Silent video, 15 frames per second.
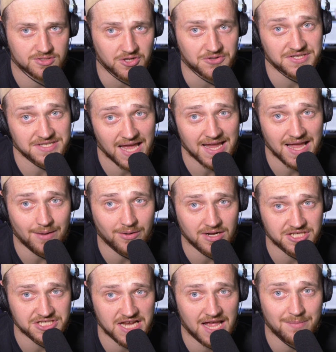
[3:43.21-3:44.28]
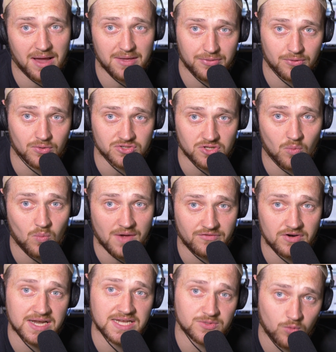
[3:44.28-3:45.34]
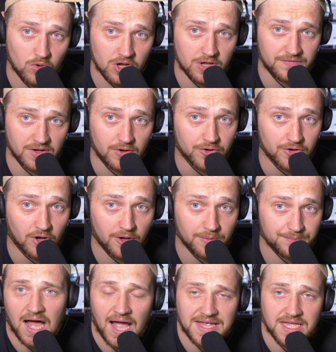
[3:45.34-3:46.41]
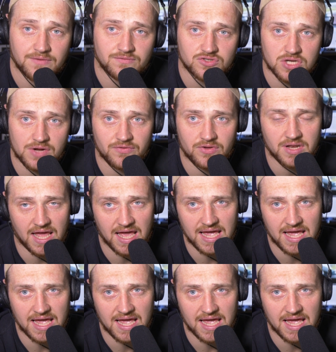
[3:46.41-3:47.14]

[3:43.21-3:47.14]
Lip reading: So today I'm going to share my thoughts on whether it is worth it or not. I have driven